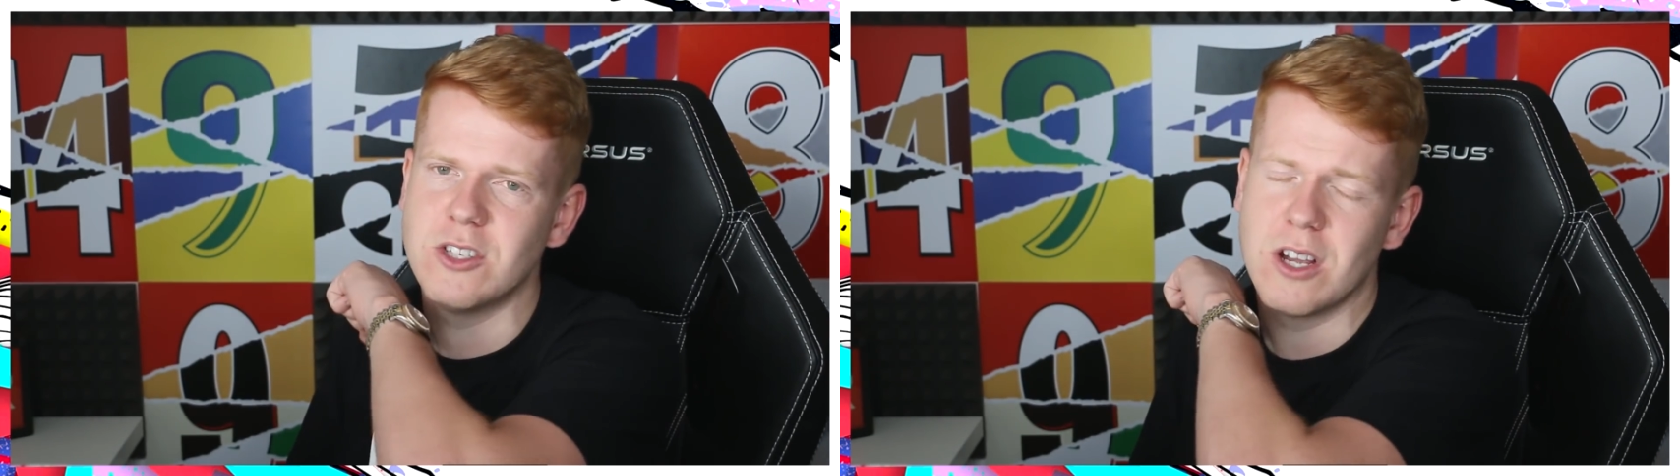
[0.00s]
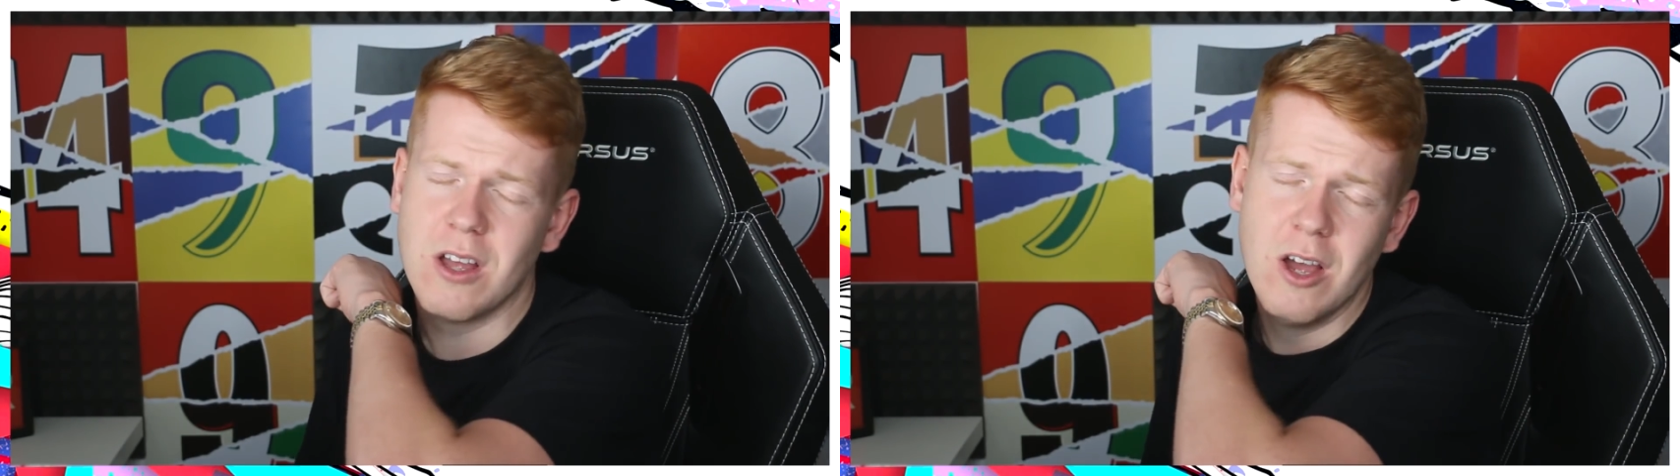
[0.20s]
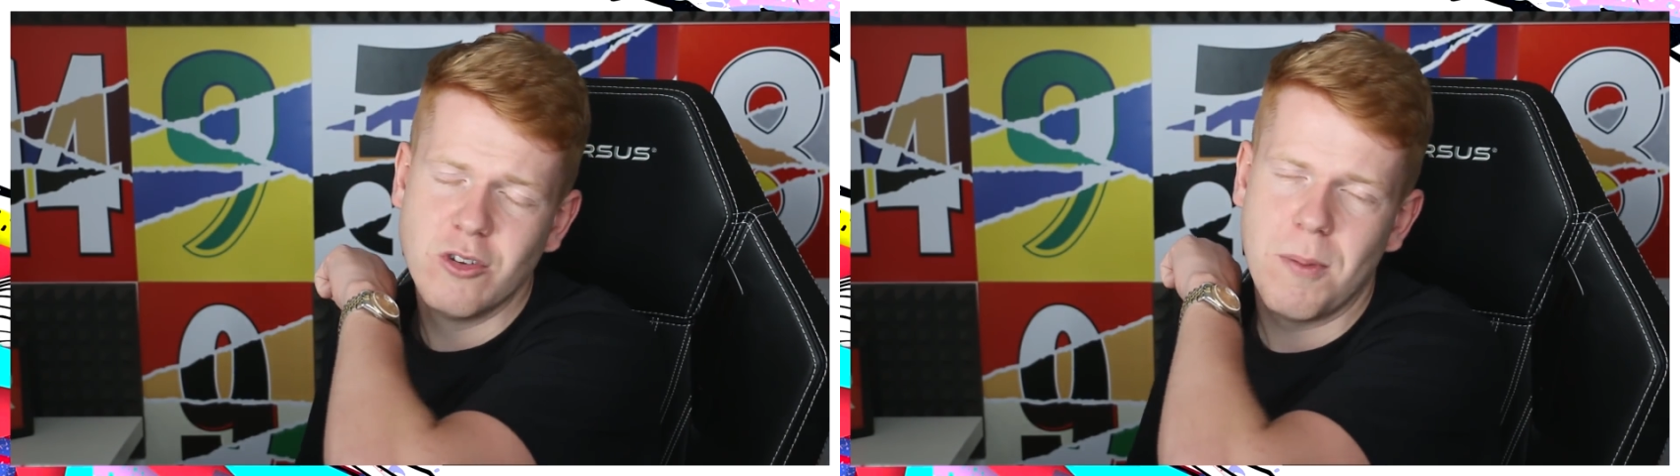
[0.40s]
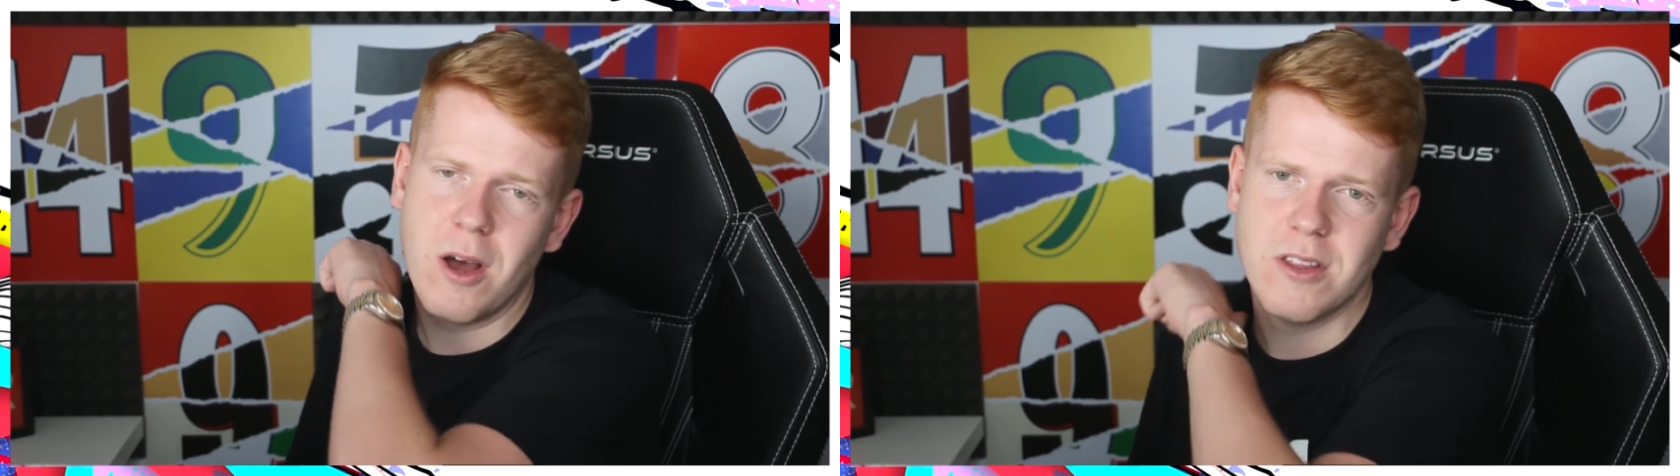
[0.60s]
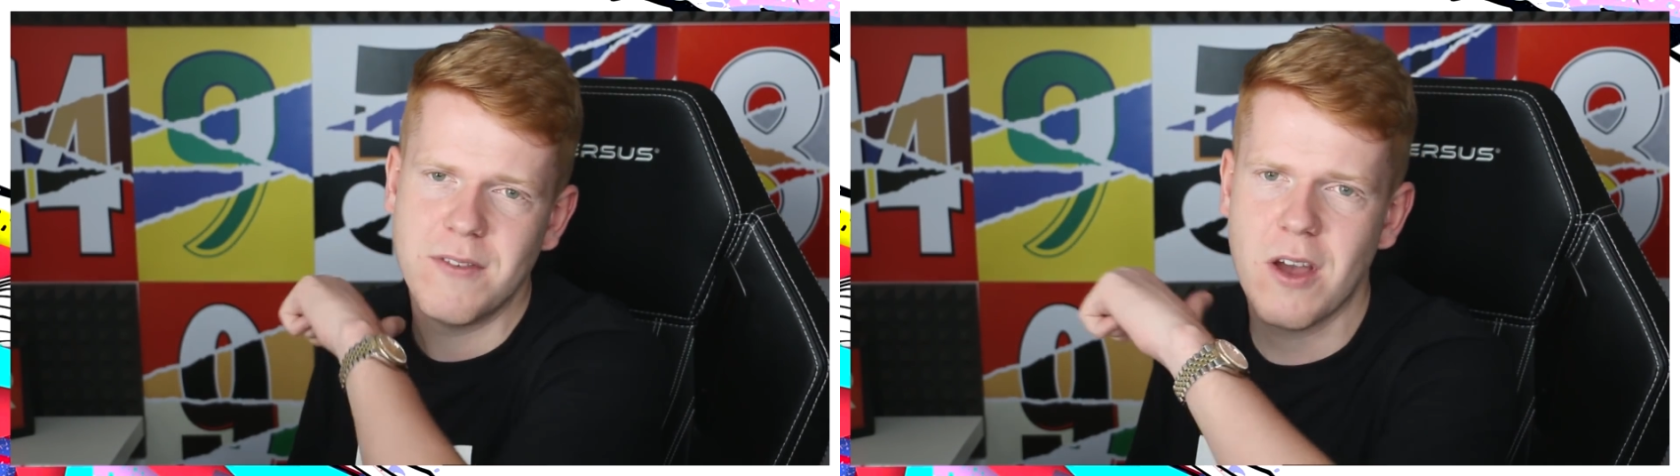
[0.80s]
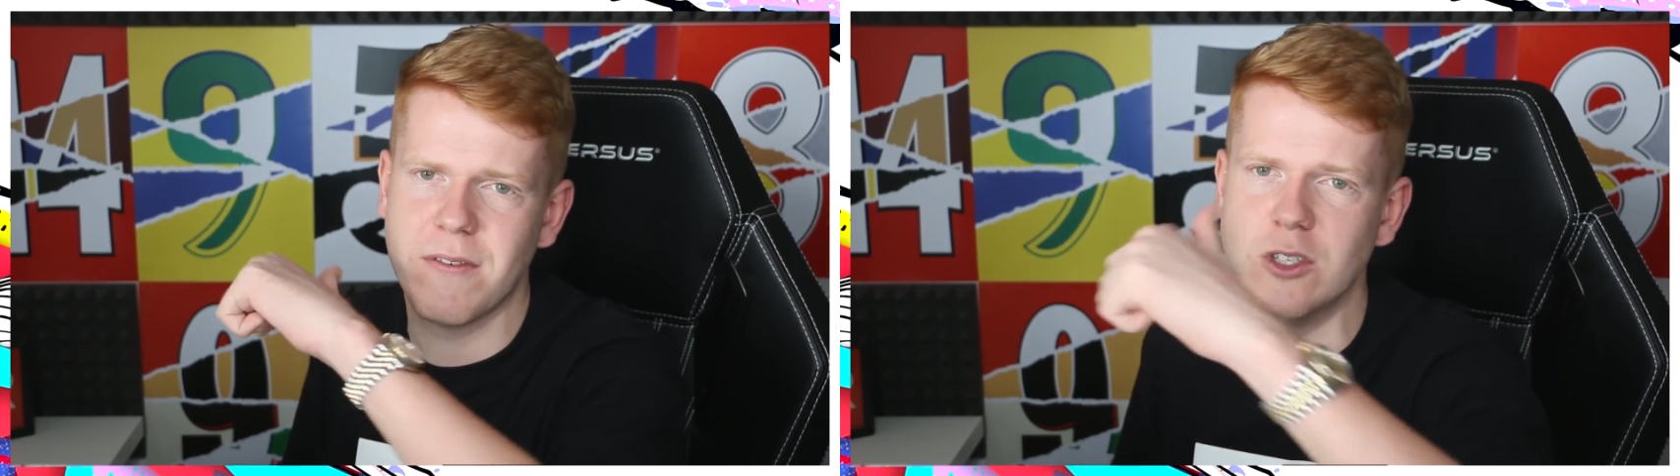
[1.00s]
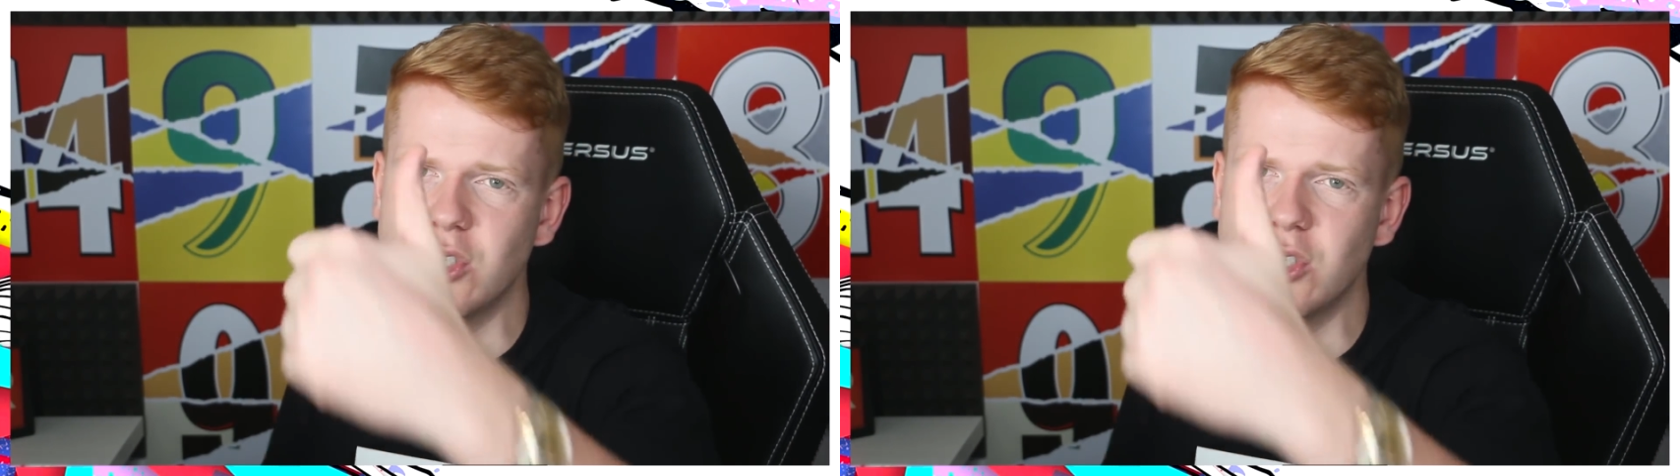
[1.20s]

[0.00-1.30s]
Drop a like on the video if you